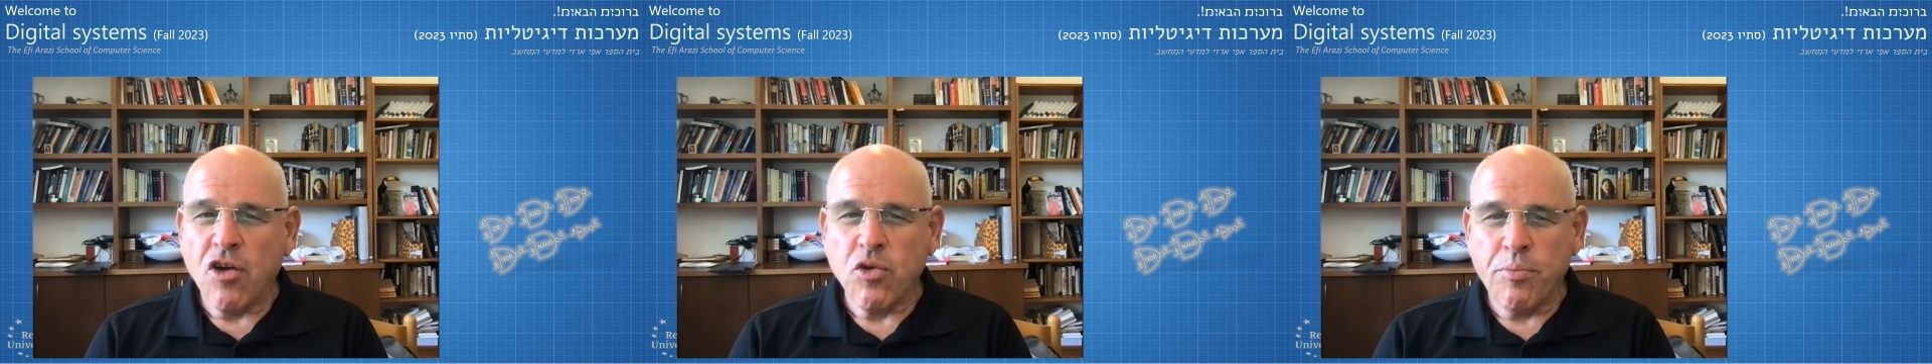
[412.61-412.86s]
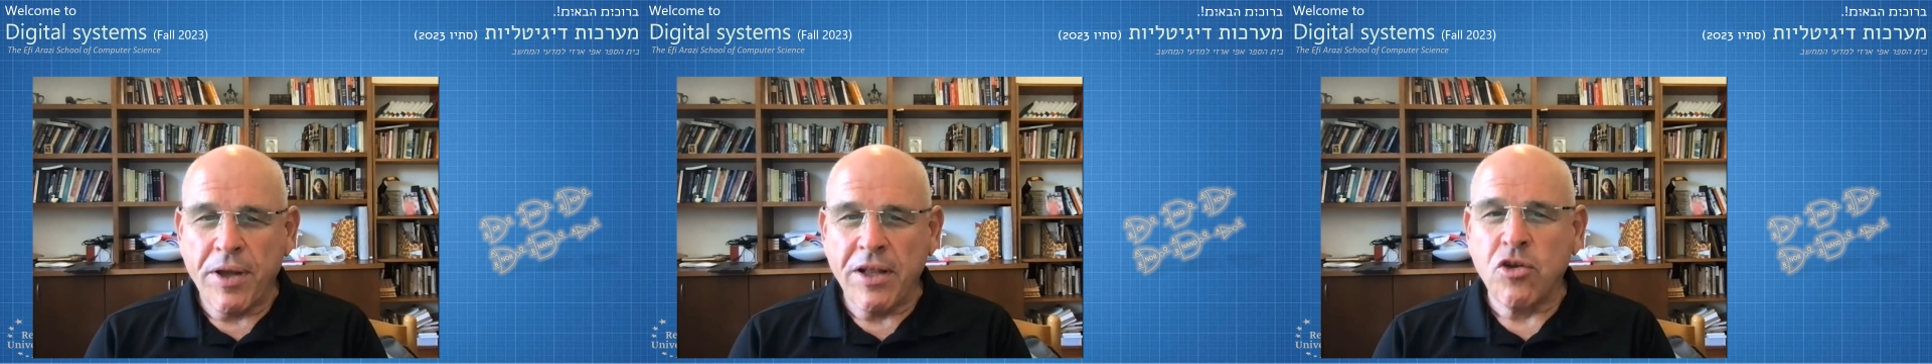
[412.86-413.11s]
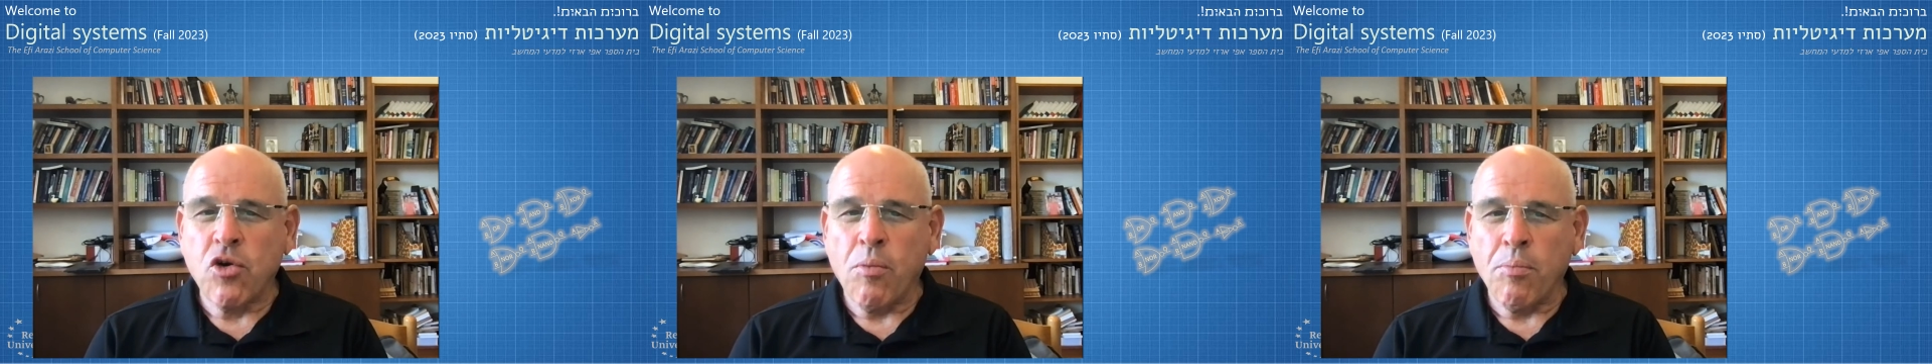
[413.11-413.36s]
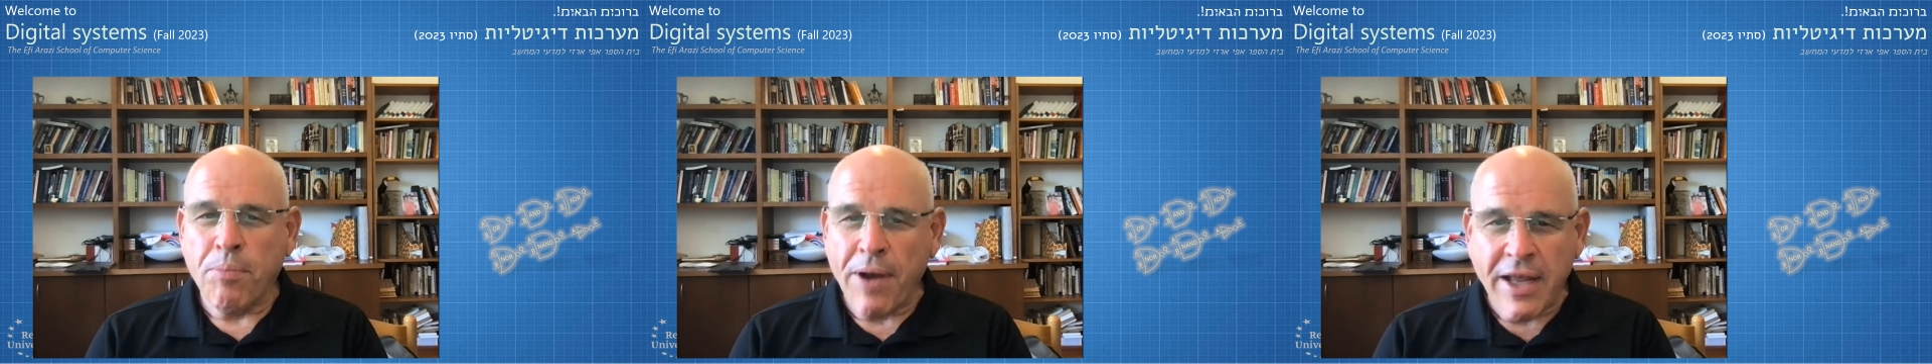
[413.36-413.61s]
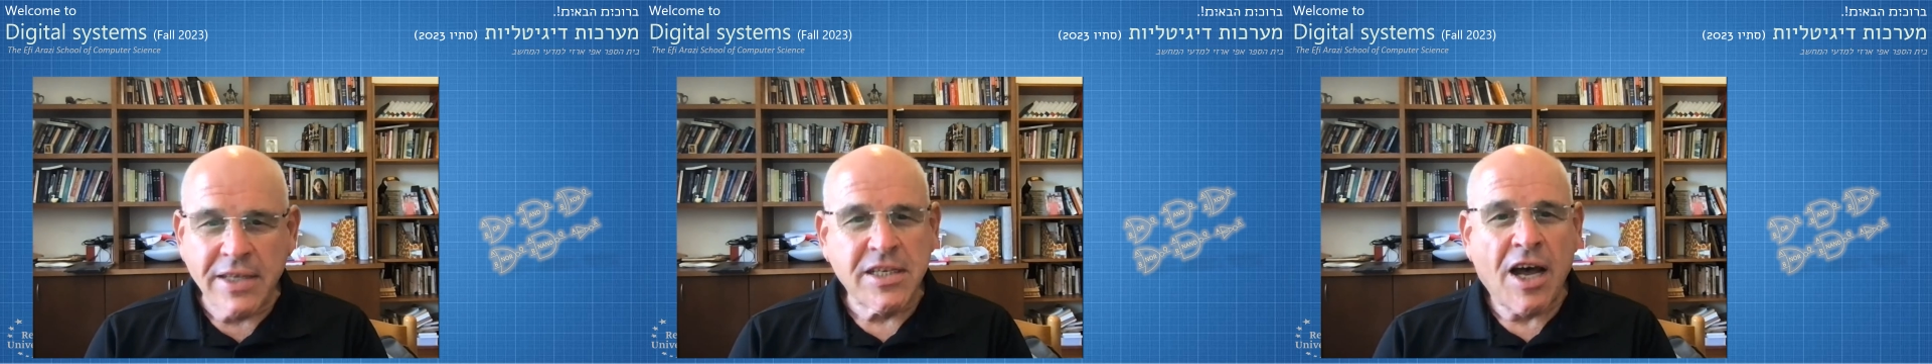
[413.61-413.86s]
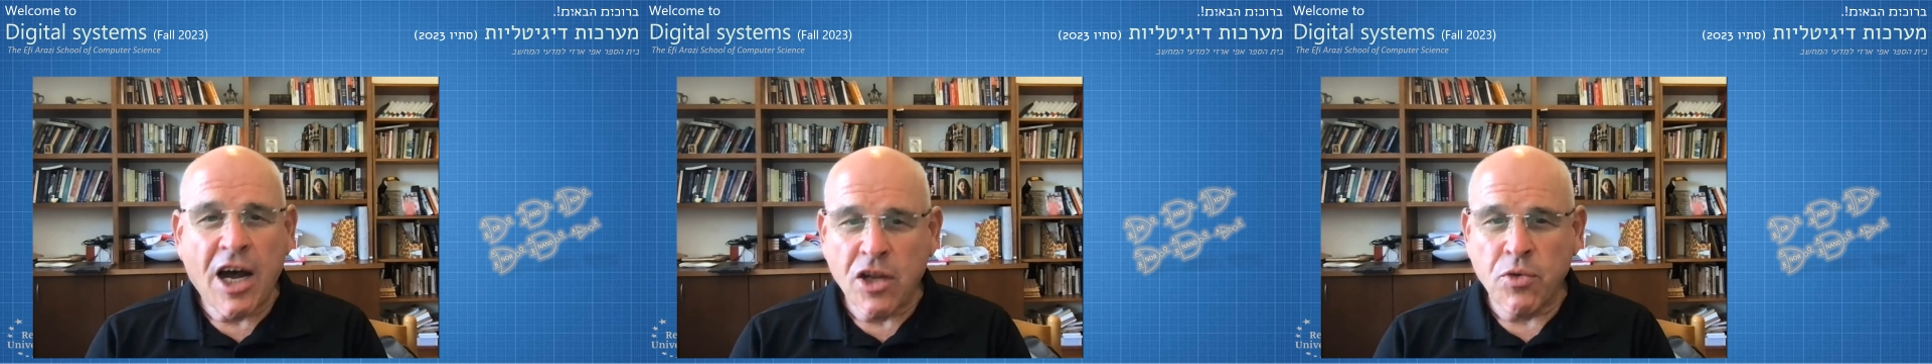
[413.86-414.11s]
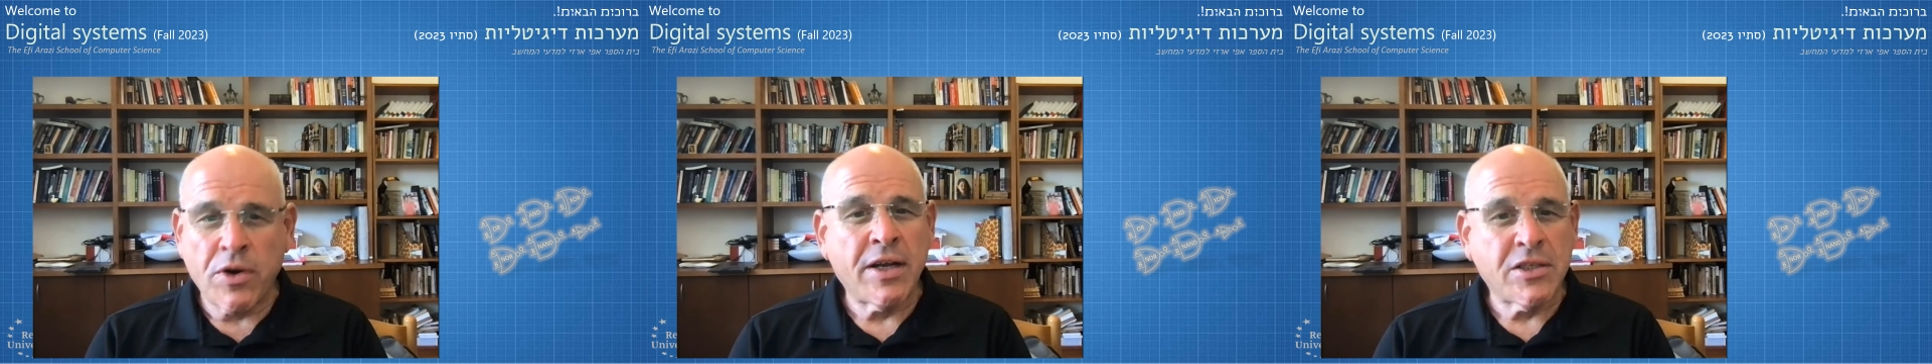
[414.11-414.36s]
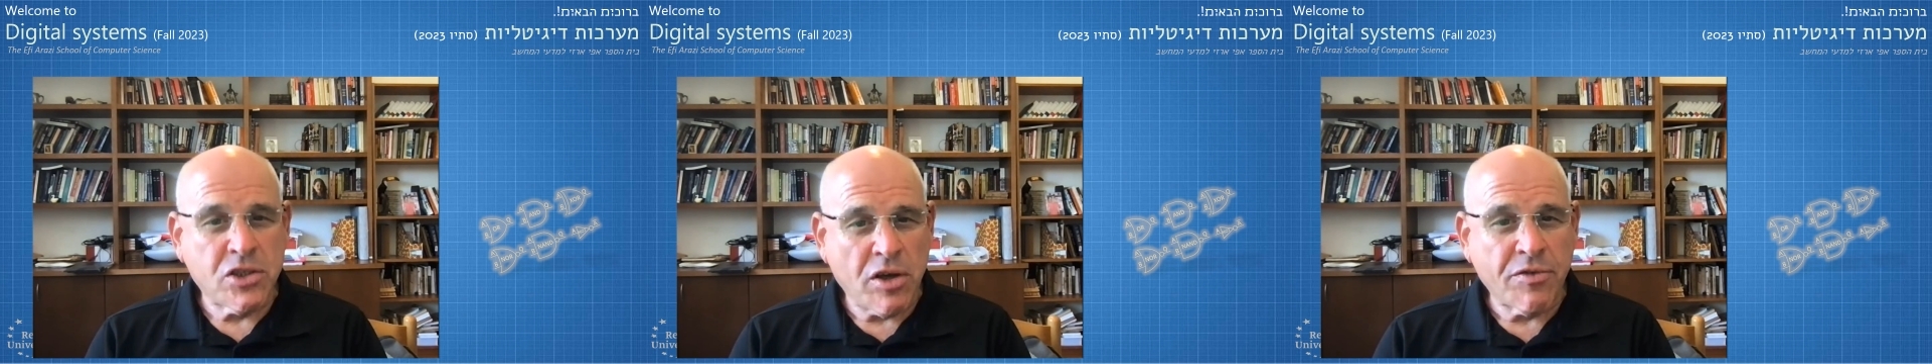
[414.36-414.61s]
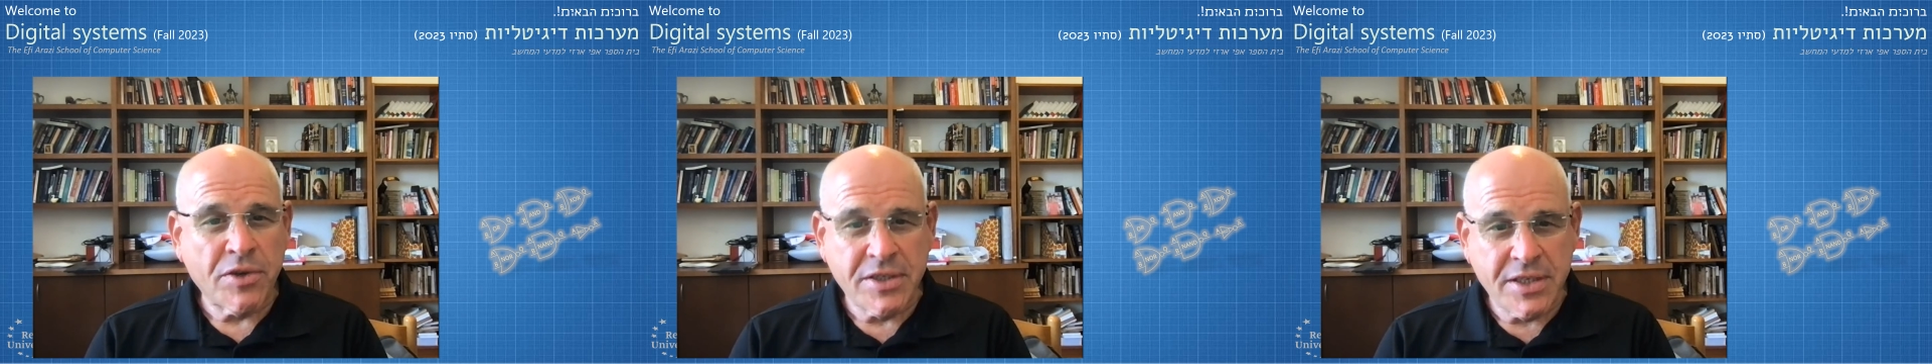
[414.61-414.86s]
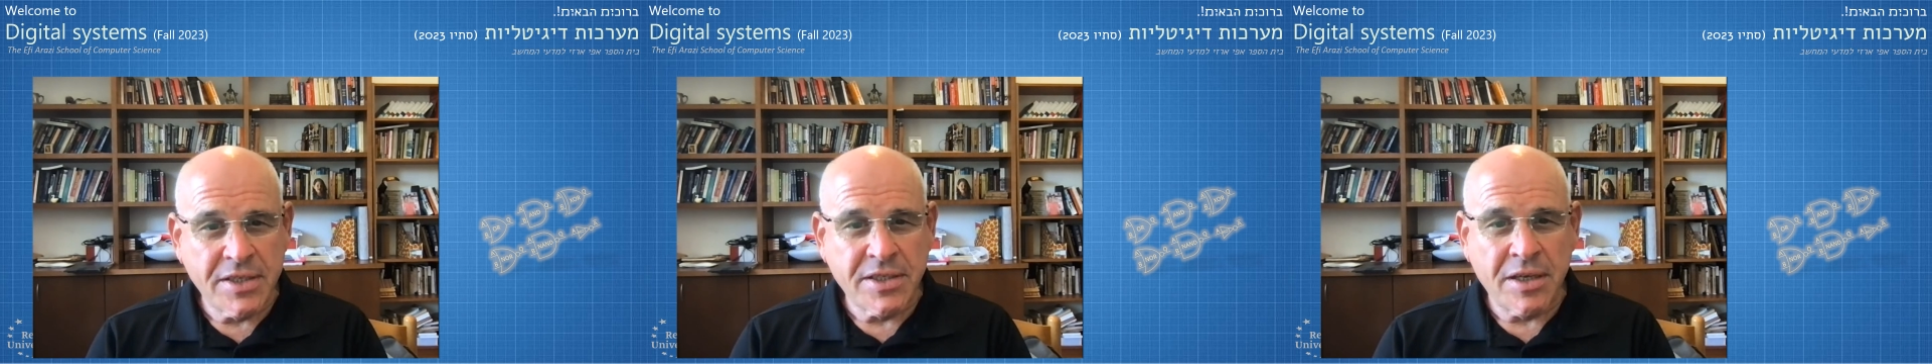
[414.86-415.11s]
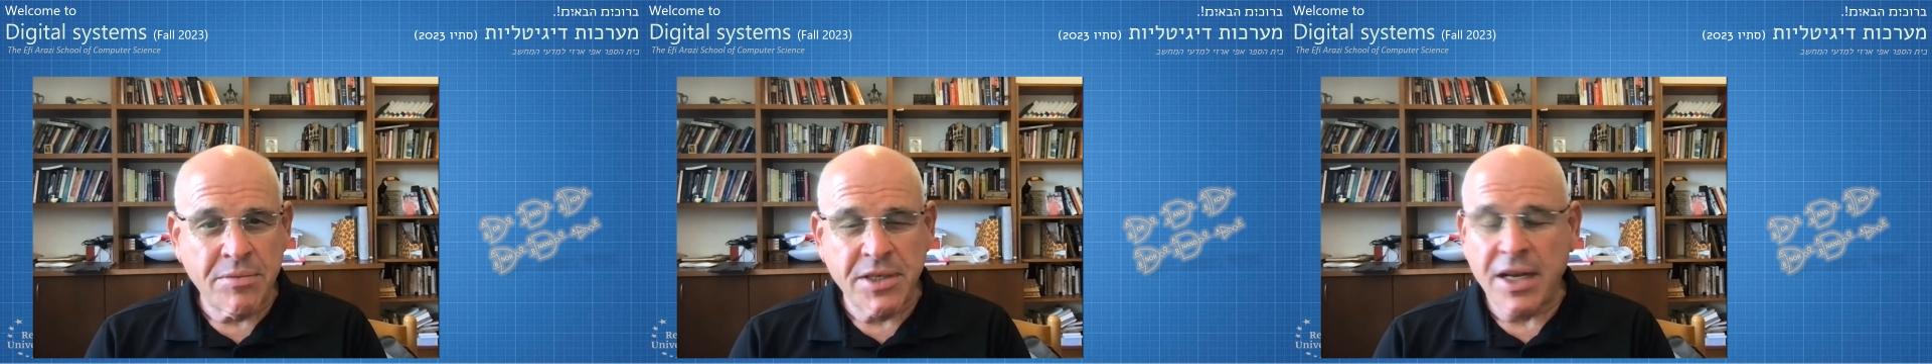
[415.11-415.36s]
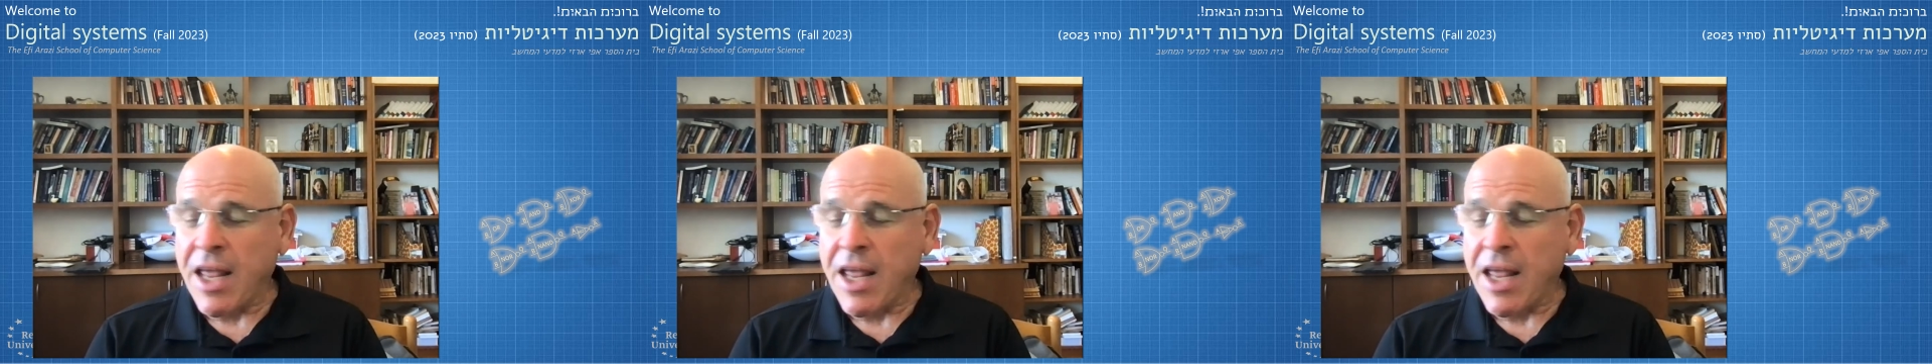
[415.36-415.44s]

to build complex hardware and software systems and